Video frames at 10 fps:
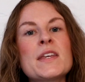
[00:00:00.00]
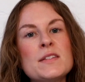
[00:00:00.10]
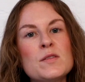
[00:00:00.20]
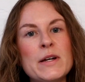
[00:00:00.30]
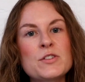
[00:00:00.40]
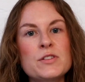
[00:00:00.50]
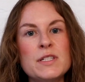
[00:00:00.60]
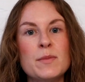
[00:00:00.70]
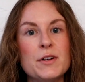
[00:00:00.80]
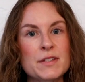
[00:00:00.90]

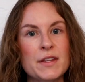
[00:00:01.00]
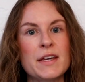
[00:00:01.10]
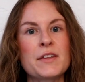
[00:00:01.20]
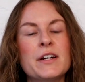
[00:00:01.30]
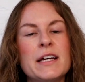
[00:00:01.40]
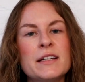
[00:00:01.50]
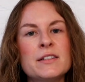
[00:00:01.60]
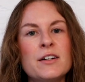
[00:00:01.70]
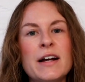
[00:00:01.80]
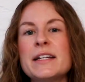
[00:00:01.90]
Specialty malts, on the other hand,
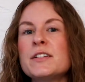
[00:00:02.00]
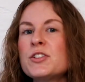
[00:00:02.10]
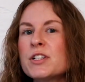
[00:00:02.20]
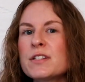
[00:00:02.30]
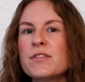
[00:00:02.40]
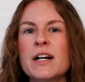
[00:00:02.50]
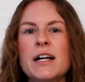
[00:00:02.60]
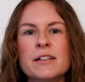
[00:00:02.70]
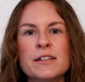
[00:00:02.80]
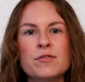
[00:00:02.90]
are added just for
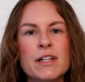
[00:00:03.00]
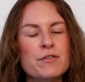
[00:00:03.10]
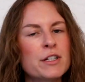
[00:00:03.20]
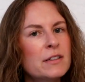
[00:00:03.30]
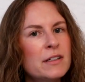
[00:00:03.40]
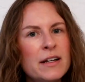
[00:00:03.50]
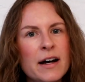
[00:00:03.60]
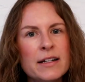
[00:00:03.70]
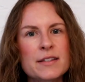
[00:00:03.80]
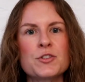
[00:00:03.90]
color and flavor,
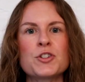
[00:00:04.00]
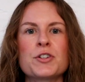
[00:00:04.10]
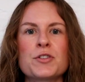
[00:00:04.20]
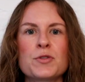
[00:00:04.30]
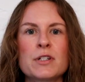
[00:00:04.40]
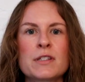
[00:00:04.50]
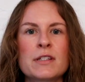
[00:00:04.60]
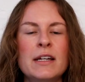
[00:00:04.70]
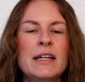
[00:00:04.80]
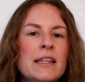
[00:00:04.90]
not as a sugar source.
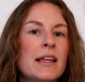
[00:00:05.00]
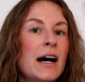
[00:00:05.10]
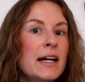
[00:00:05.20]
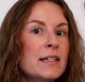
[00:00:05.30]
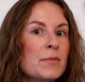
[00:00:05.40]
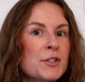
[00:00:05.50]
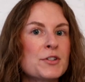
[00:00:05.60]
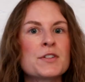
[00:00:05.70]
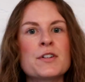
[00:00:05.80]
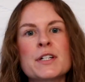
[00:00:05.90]
The high
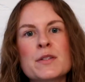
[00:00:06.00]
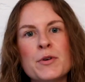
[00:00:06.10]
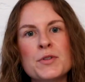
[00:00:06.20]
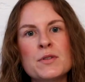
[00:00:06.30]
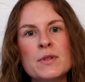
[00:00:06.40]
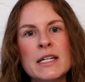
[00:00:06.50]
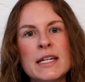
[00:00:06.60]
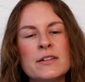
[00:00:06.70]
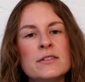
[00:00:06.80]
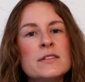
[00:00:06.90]
temperatures they're exposed to in the
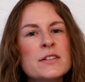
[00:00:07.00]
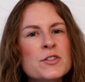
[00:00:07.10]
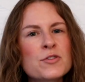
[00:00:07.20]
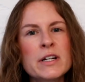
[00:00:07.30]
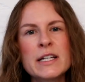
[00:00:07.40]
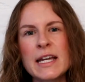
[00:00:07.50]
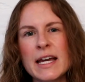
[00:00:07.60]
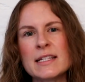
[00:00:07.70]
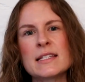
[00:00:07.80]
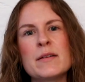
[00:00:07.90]
kiln destroy any
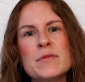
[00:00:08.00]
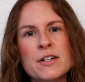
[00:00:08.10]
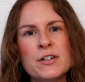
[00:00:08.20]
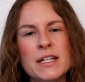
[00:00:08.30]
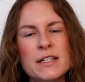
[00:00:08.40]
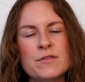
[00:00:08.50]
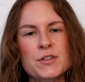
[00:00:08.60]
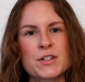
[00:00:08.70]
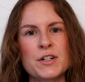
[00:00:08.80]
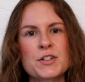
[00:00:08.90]
enzymes that are needed for
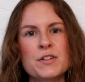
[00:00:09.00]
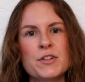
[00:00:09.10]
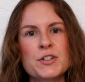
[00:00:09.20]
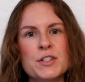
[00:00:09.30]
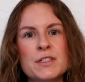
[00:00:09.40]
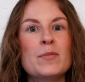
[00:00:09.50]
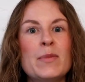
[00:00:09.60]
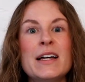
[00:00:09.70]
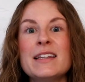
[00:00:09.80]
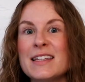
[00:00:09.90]
starch conversion.
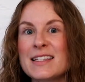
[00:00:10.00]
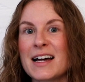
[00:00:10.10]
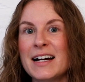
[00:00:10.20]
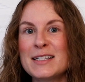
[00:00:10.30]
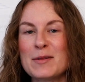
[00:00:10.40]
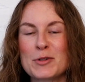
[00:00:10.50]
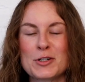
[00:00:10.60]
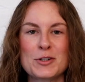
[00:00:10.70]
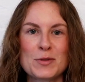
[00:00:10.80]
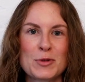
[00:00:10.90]
But these high
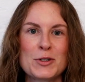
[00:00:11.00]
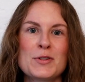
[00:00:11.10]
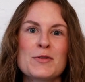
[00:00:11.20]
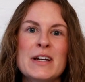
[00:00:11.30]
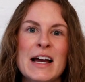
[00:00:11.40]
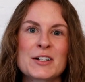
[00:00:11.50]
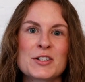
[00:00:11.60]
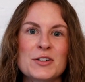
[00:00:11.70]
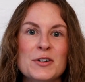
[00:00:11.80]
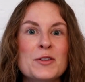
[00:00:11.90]
temperatures produce a
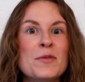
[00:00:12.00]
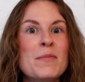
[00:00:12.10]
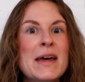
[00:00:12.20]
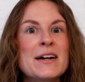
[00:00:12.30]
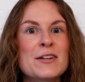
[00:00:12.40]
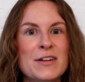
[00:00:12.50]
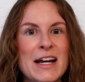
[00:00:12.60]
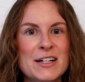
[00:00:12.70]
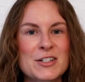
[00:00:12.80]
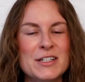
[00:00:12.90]
reaction called the Maillard
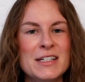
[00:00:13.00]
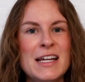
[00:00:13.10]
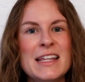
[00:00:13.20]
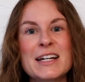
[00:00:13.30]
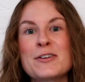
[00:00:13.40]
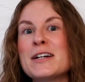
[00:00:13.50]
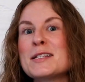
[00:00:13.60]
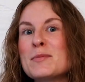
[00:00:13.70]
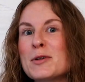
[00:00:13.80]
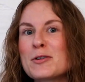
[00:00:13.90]
reaction that
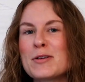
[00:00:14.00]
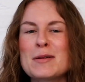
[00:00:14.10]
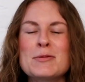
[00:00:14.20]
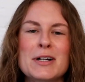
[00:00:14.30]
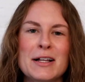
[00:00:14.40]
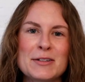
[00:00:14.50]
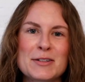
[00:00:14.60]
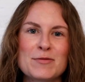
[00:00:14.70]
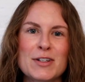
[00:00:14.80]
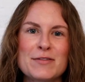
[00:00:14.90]
creates some incredible colors
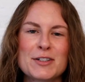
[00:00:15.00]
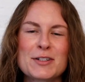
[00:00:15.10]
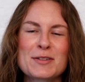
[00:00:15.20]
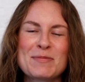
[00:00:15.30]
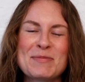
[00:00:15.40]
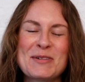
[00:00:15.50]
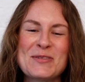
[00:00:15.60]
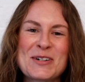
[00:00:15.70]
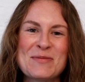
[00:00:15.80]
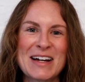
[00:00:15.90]
and flavors, but
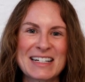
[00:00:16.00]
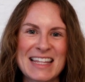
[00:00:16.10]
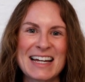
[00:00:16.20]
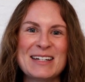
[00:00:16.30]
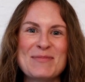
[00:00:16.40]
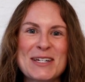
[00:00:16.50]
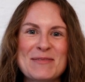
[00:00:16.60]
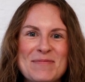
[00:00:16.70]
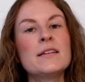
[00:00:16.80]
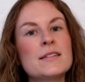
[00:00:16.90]
we'll come back to that in a
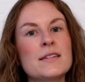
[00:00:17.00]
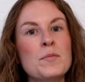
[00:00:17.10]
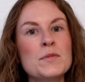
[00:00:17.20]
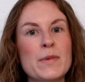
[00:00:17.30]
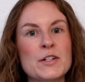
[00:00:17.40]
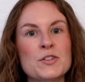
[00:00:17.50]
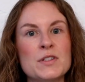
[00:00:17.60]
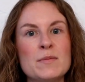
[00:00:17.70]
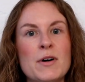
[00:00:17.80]
bit. Some specialty